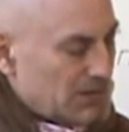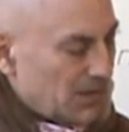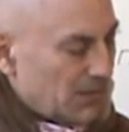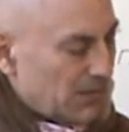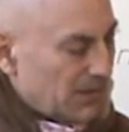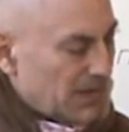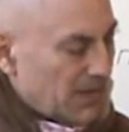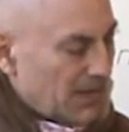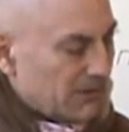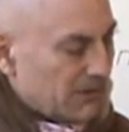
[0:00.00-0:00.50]
they
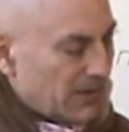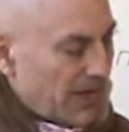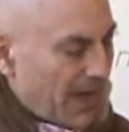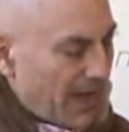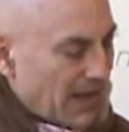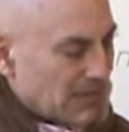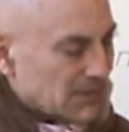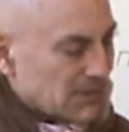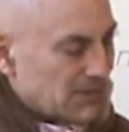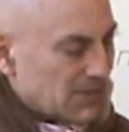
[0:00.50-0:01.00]
began to
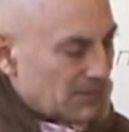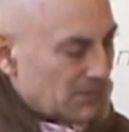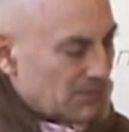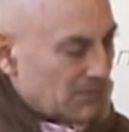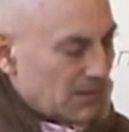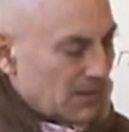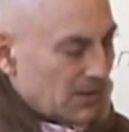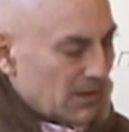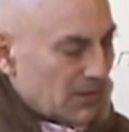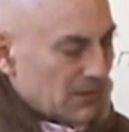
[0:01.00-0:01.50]
ask him
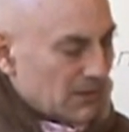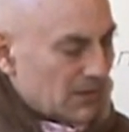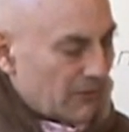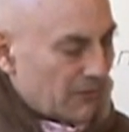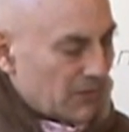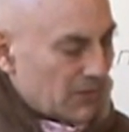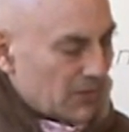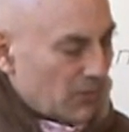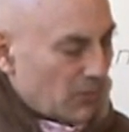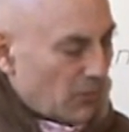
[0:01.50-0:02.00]

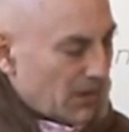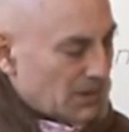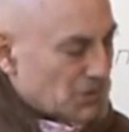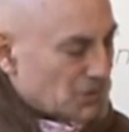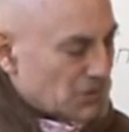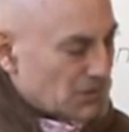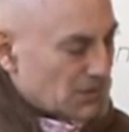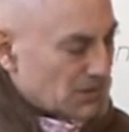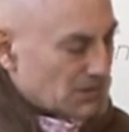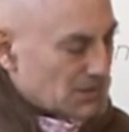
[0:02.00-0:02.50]
different
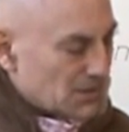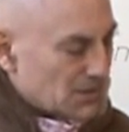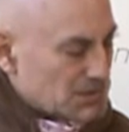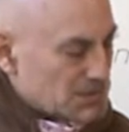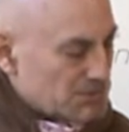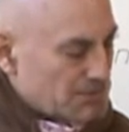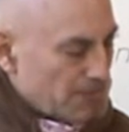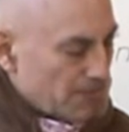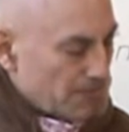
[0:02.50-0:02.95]
questions.